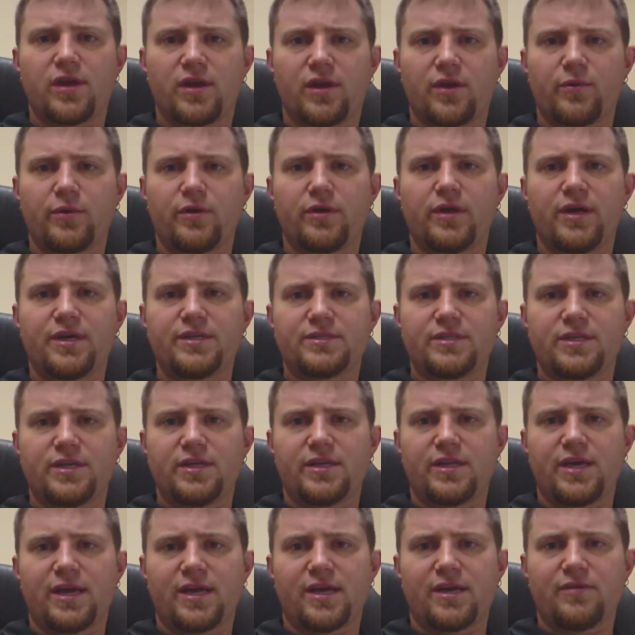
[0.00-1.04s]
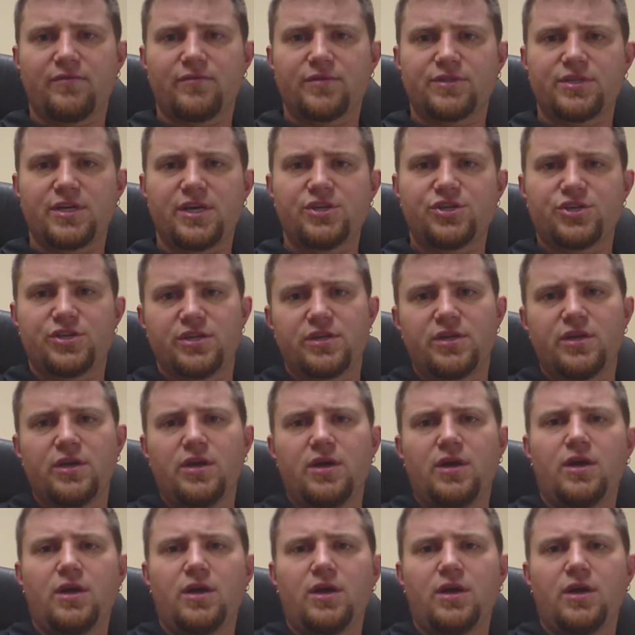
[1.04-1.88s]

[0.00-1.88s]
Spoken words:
and I realized that in that conversation,